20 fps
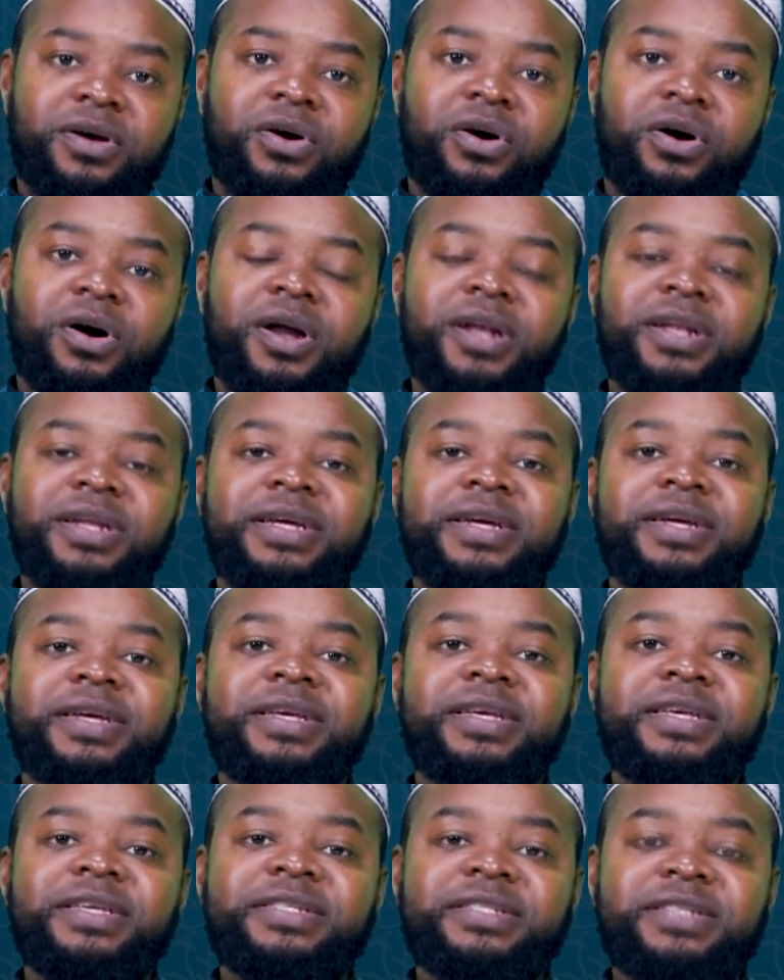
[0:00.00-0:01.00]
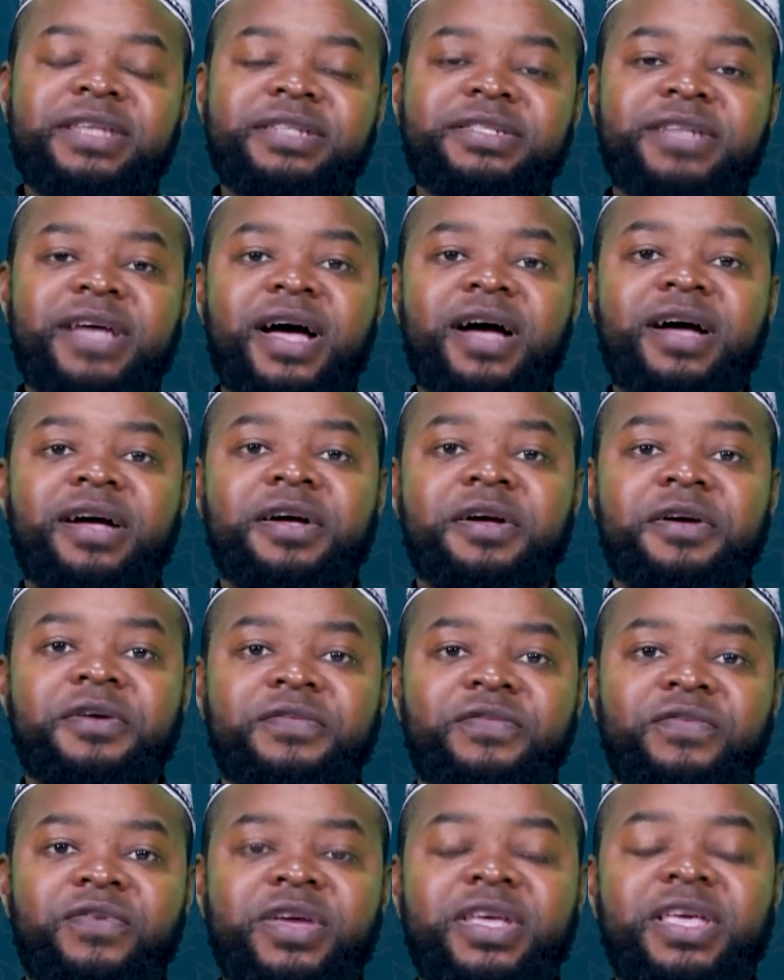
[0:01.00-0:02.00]
All his sins are
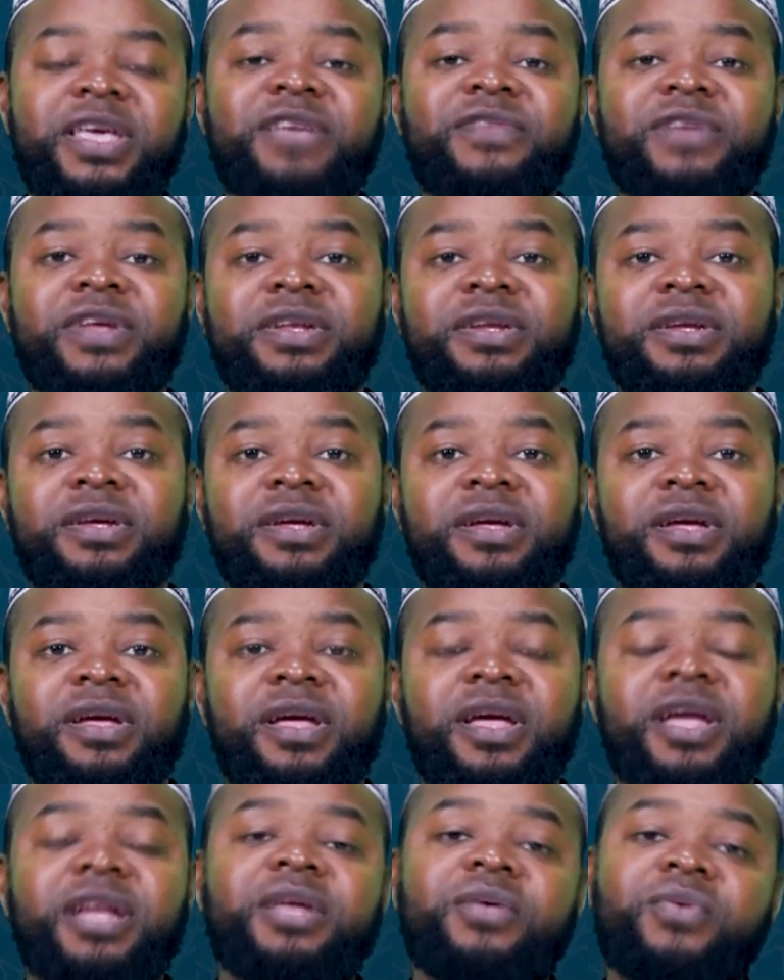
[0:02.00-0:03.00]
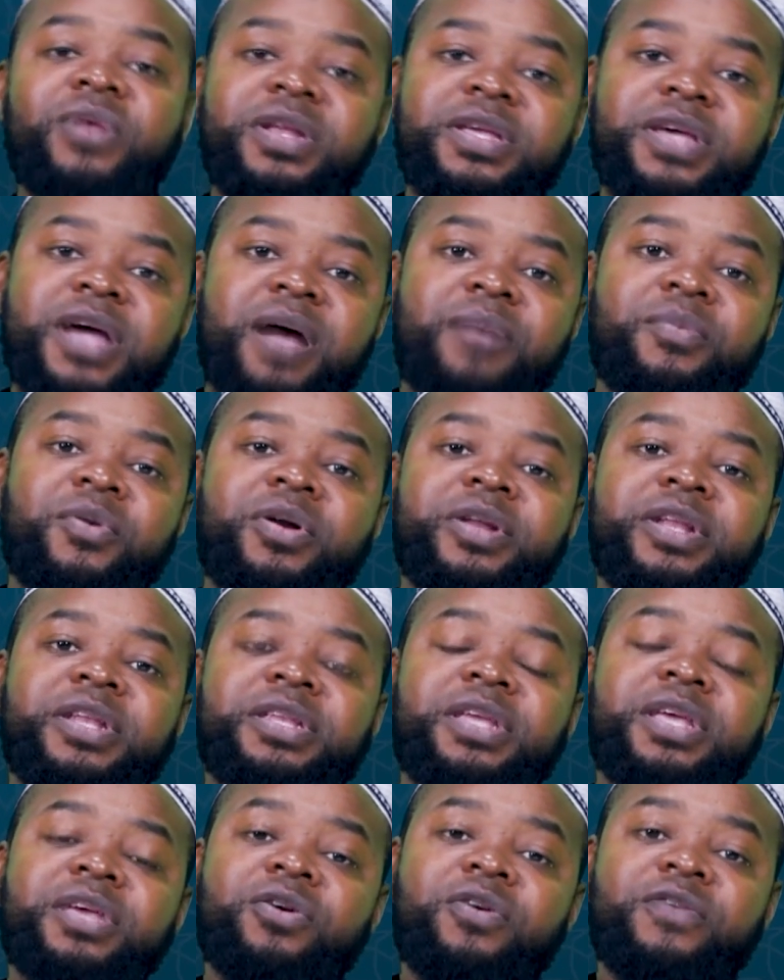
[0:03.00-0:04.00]
forgiven. And he will come on the
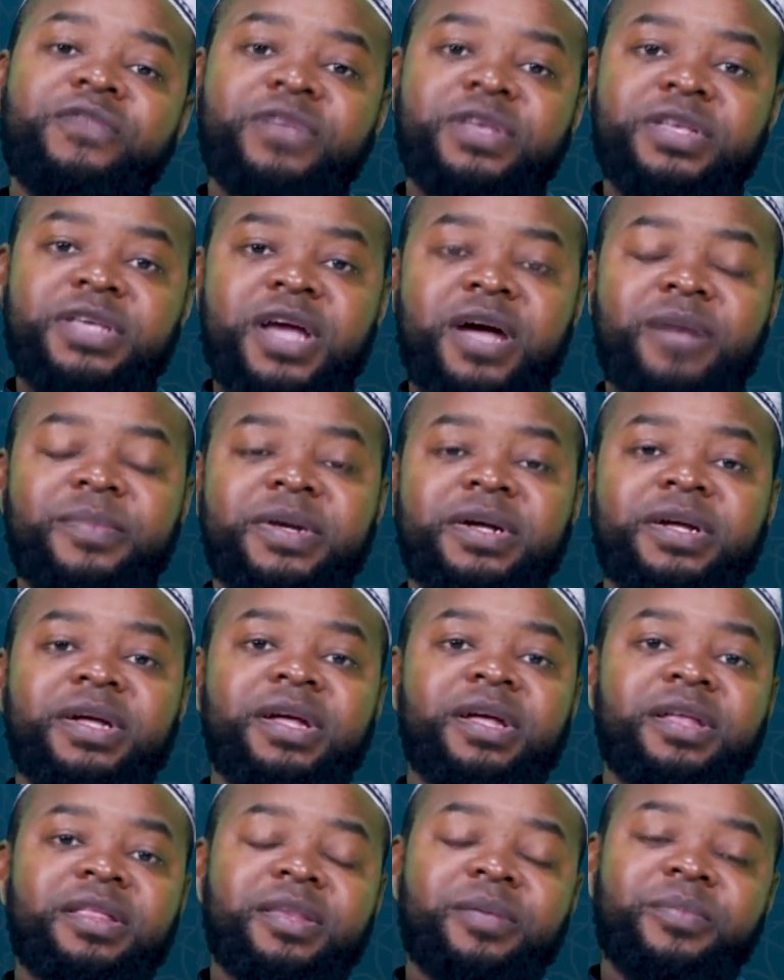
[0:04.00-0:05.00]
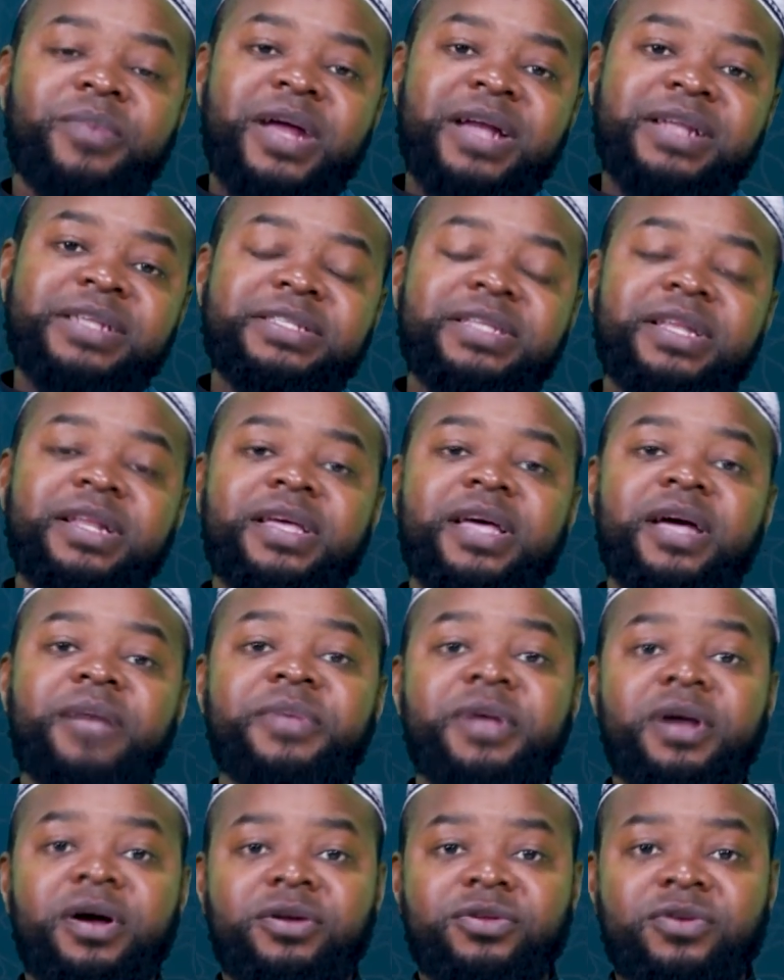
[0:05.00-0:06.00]
day of Qiyamah, the blood still
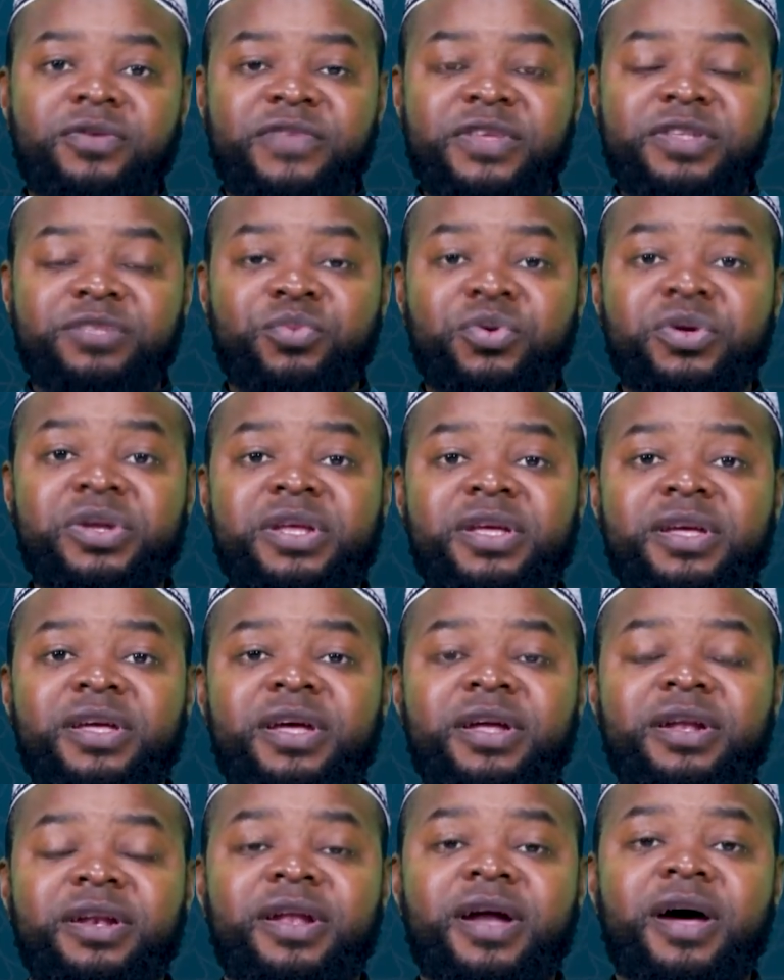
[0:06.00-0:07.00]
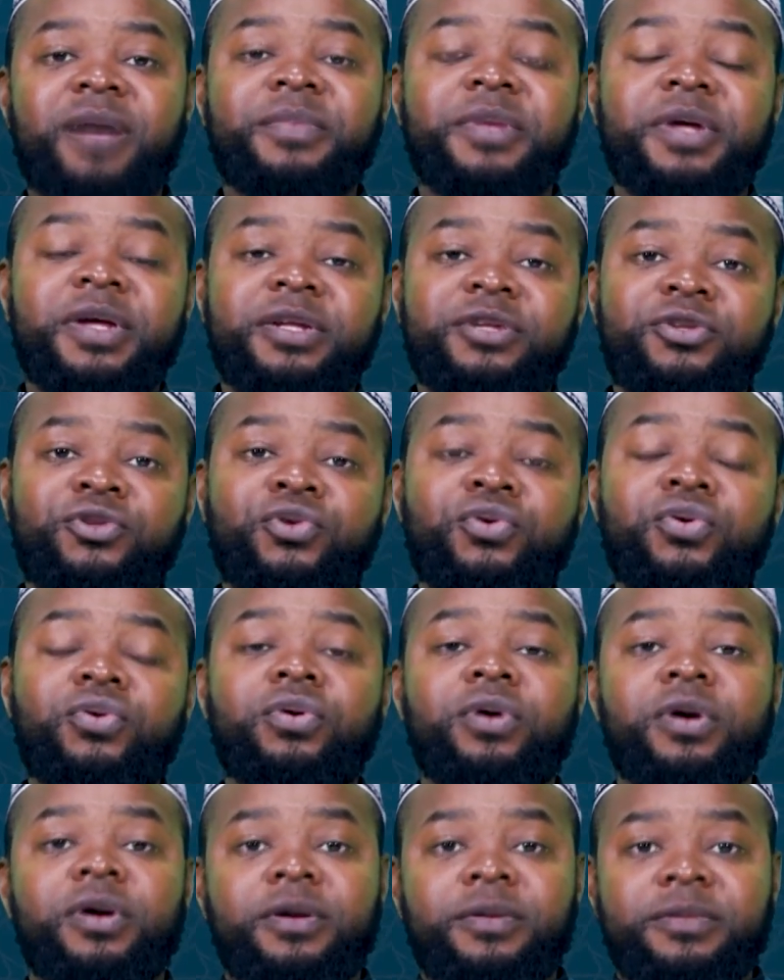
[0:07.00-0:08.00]
coming out of his body. Now,
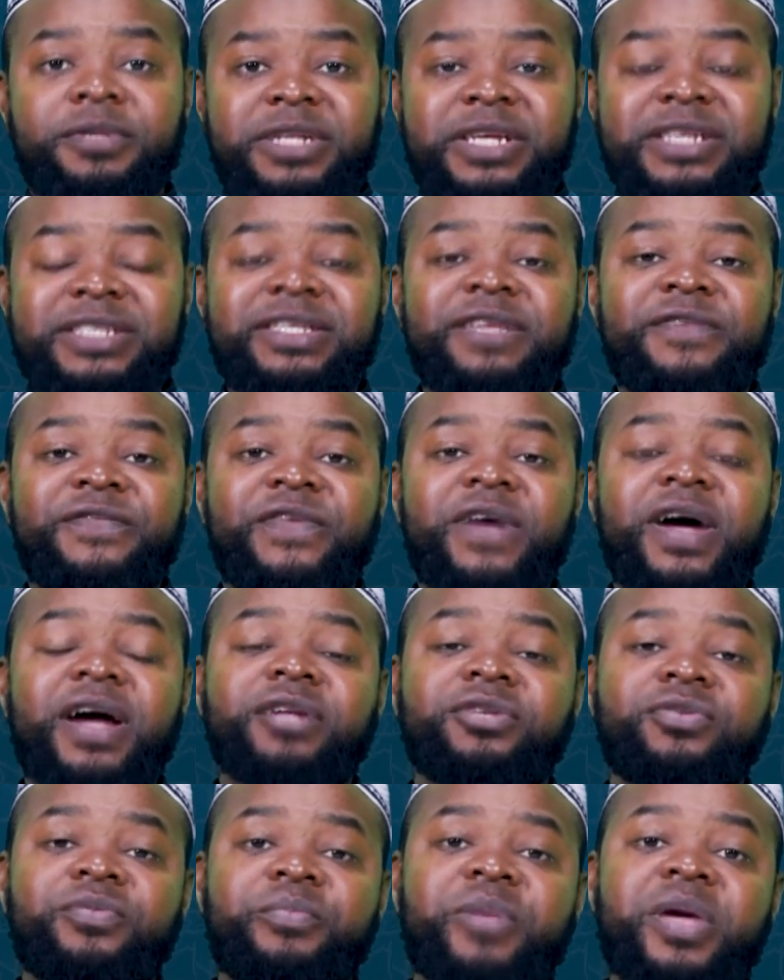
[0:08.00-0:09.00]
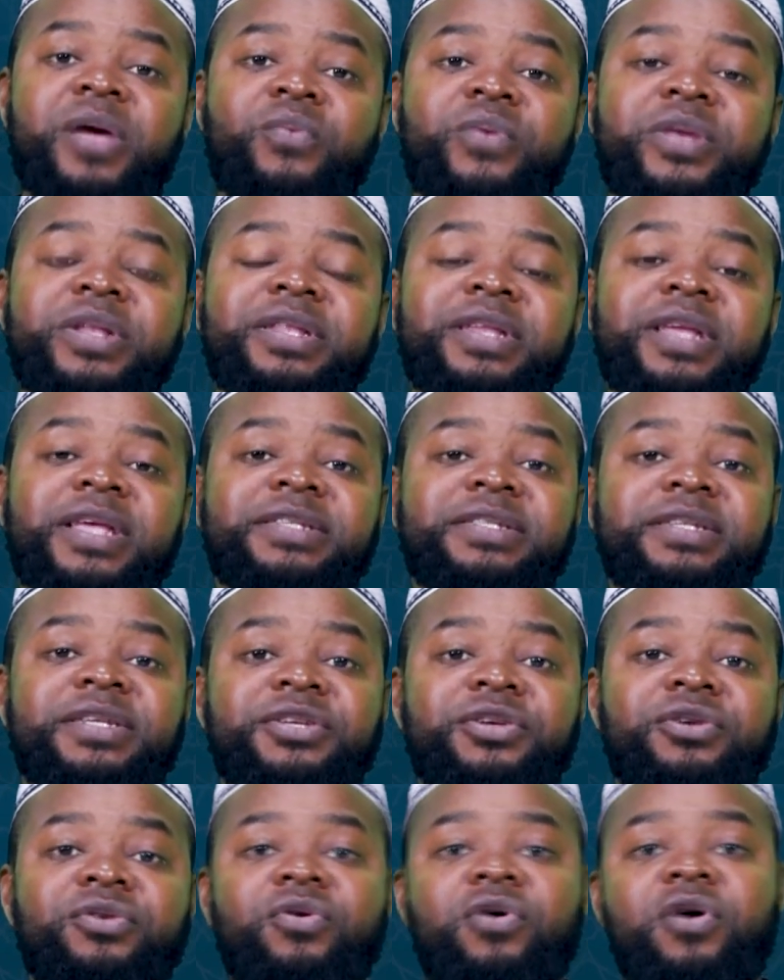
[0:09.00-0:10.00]
to testify, to bear witness,
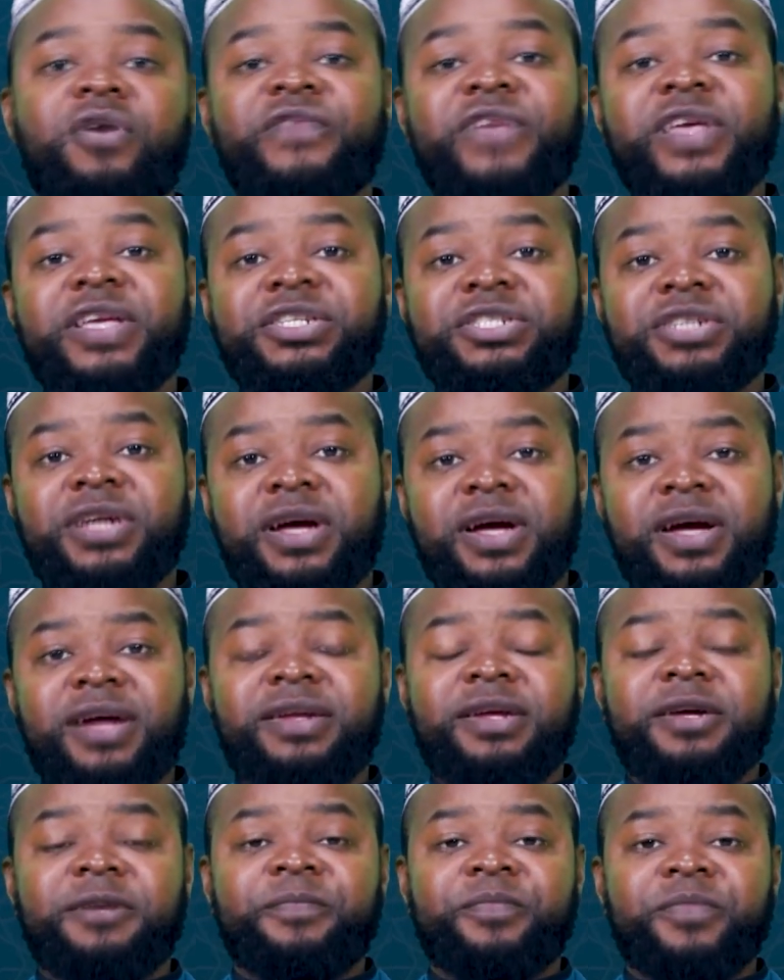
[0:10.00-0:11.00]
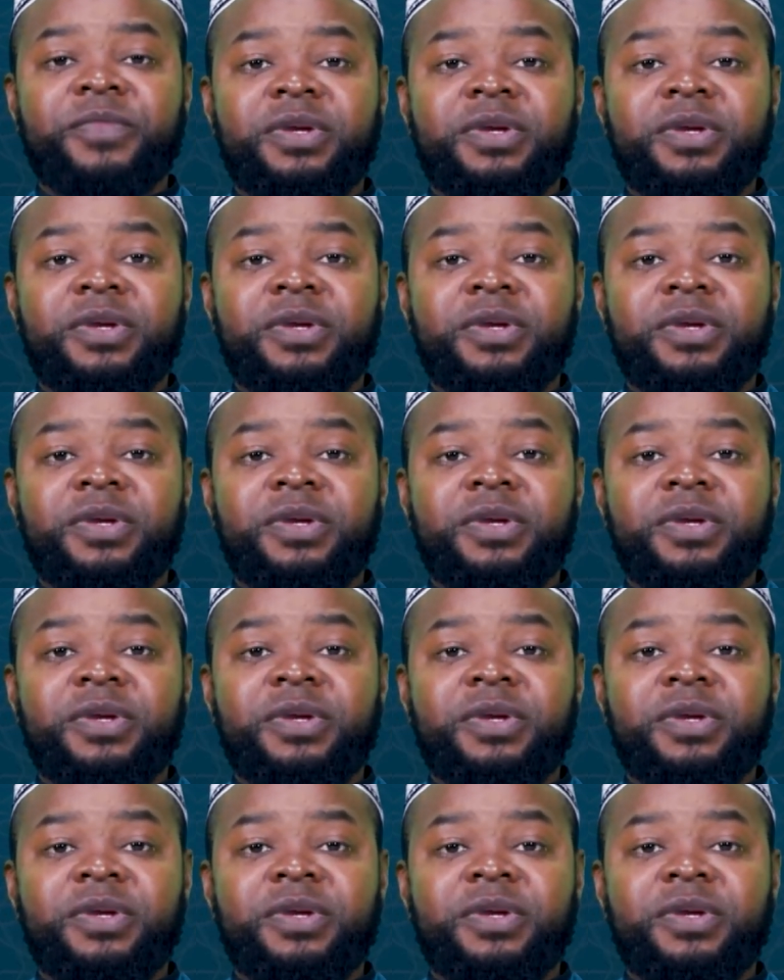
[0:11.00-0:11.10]
you know, of his shahada.